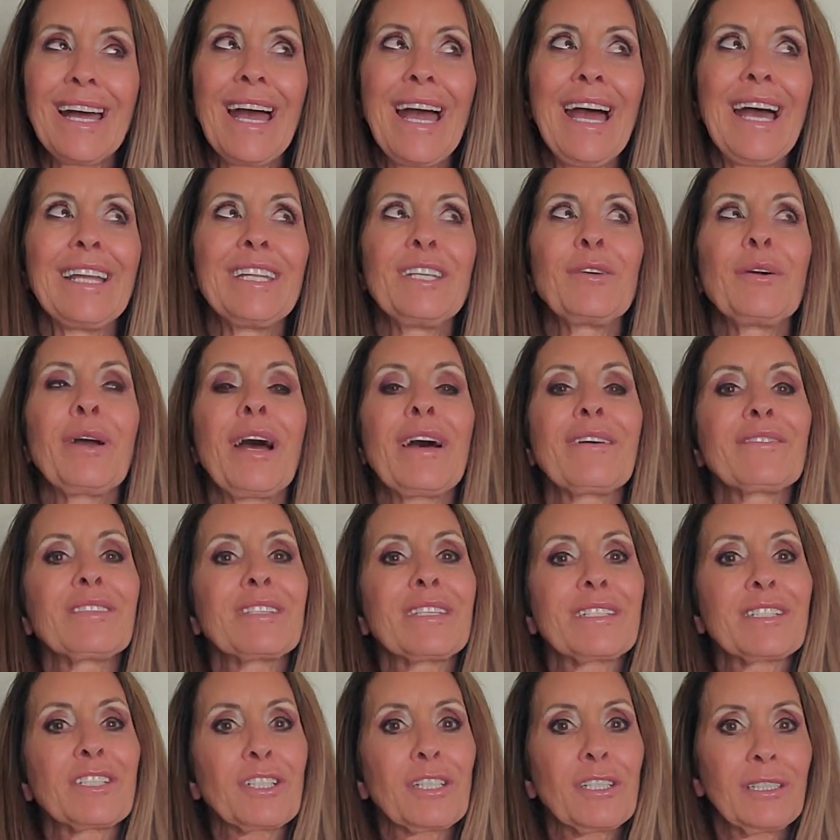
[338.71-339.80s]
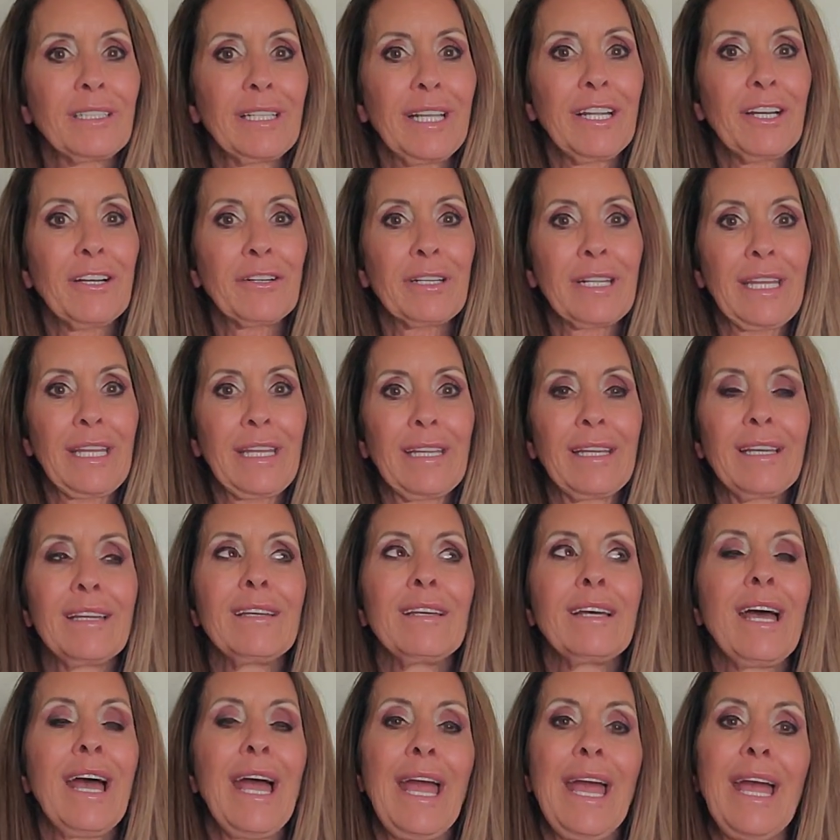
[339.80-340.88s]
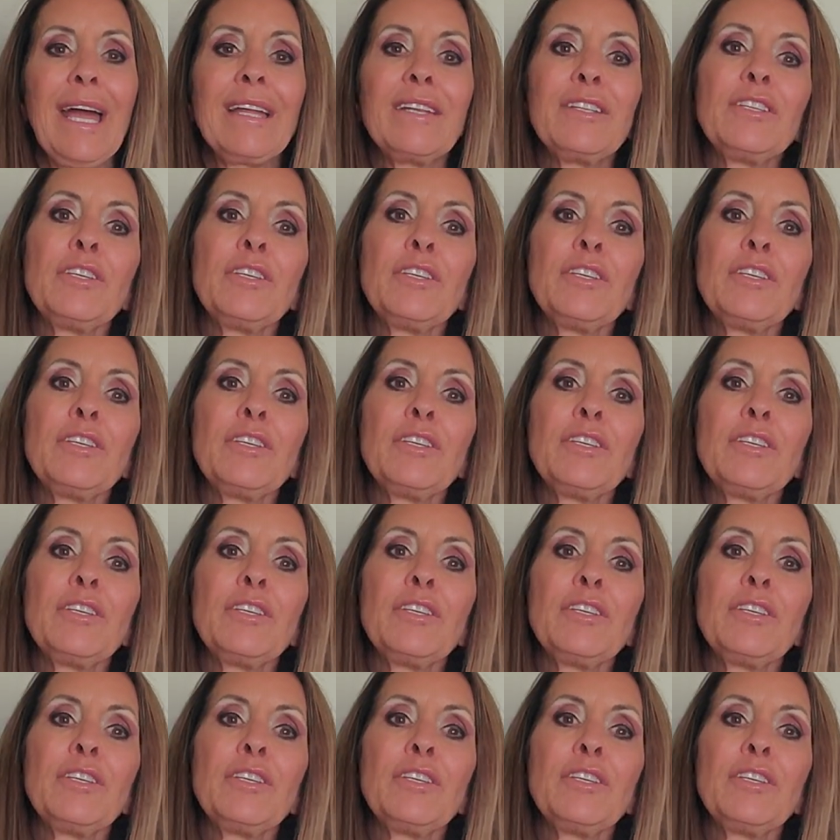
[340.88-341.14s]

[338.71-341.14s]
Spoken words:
and you have such clarity and